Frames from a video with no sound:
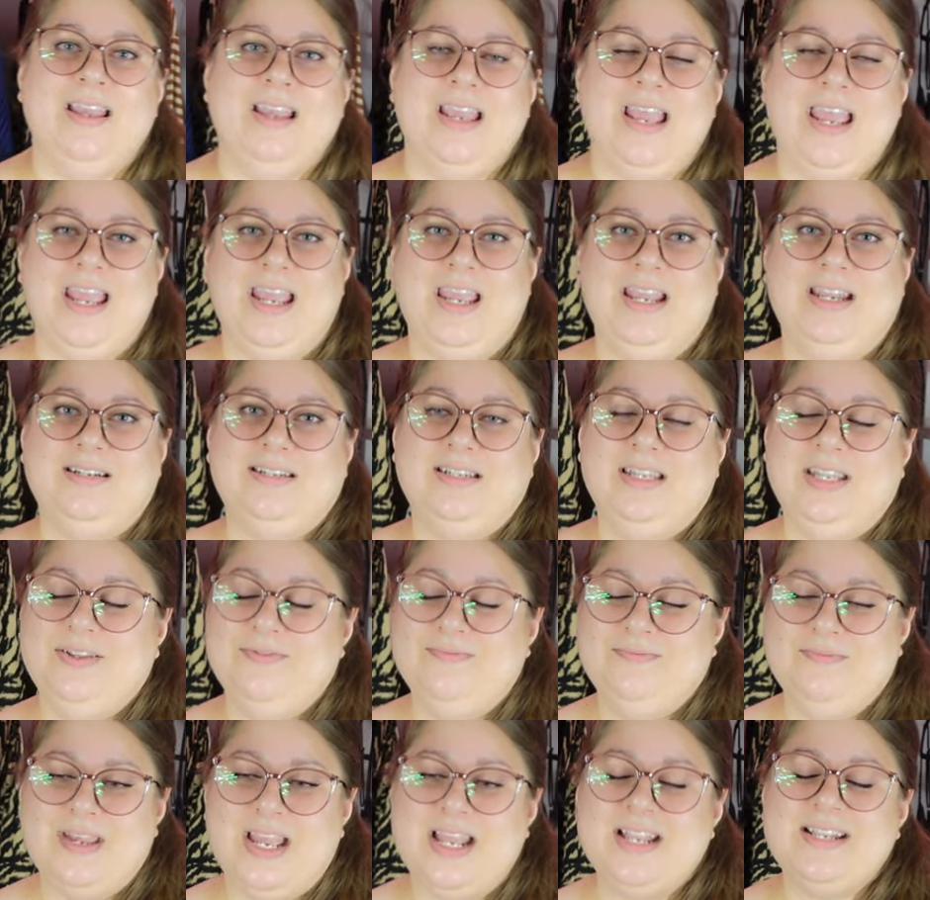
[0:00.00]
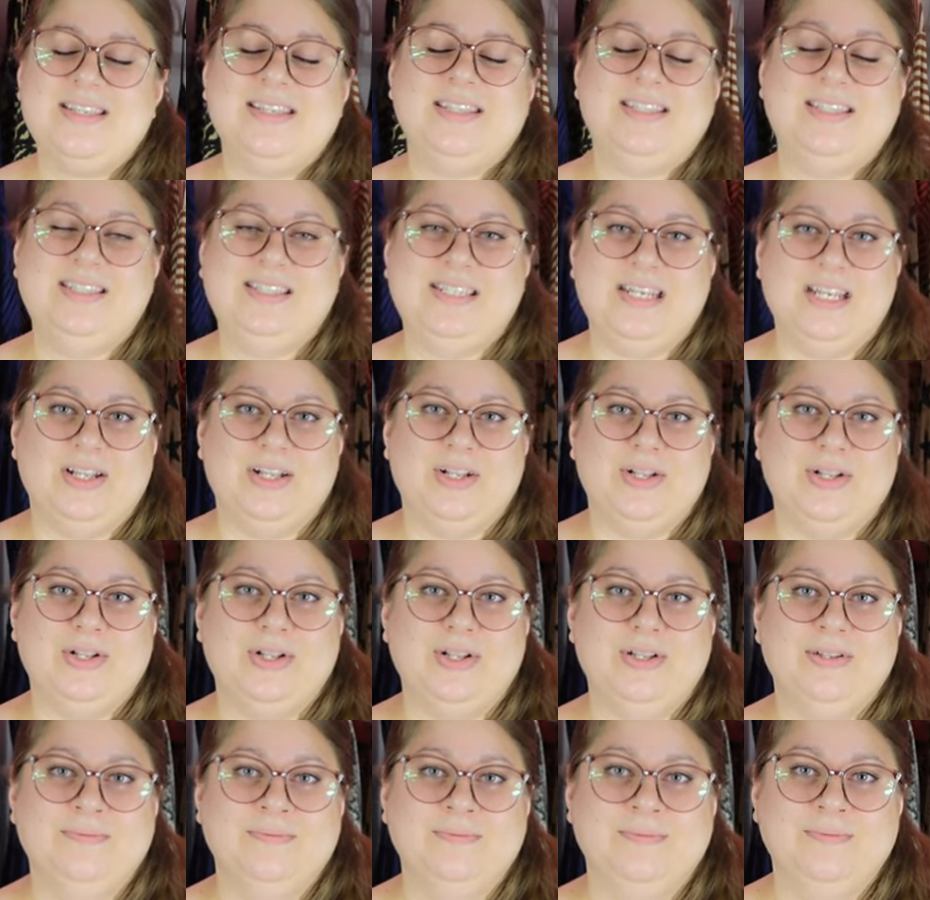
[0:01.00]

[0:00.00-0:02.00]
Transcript: and it's still